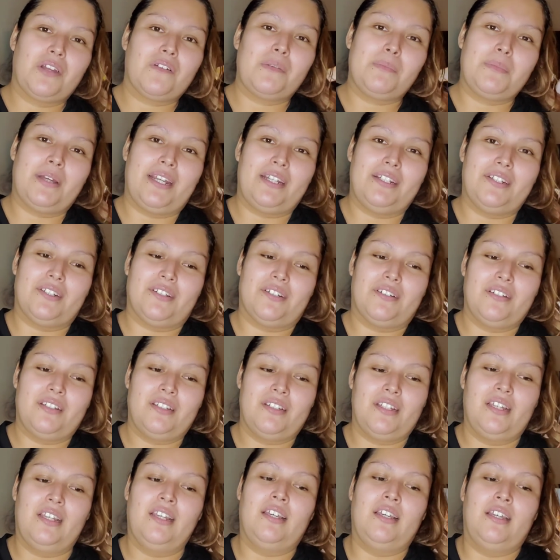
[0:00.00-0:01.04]
reminder
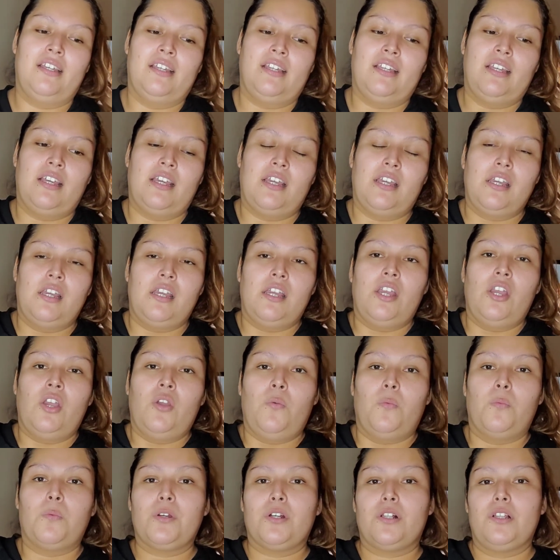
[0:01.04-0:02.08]

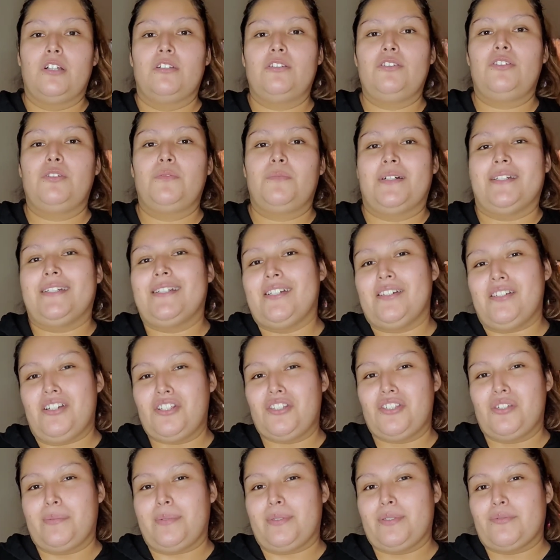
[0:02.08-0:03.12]
we're close to 100
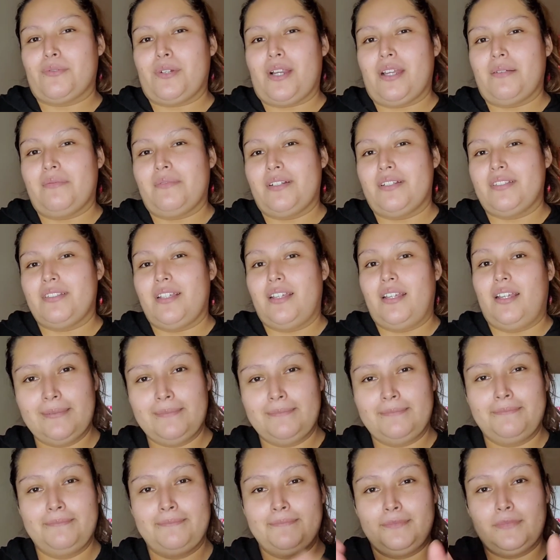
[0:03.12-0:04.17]
subscribers
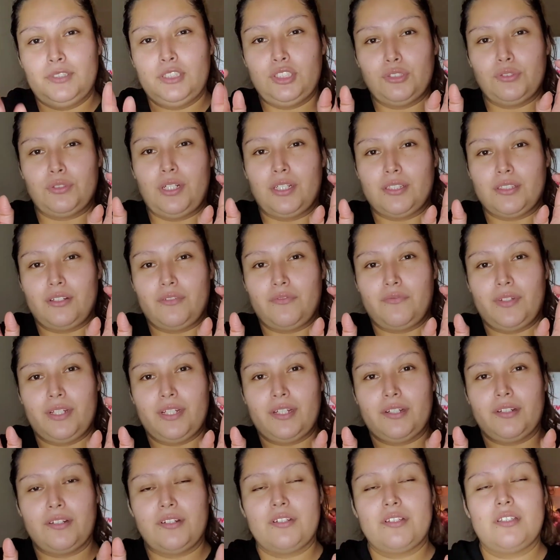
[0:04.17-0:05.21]
Let's cross our
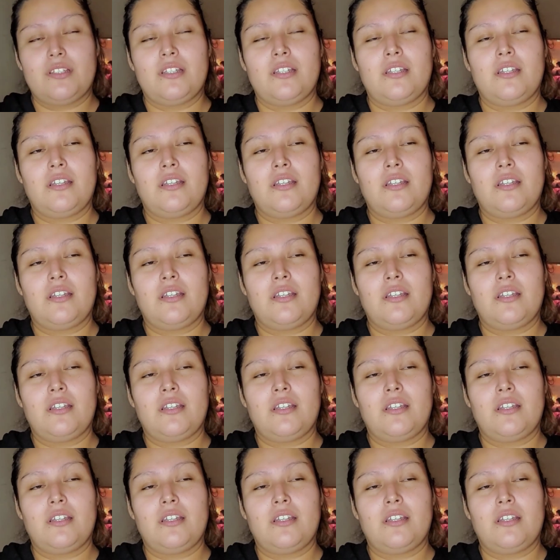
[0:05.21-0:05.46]
fingers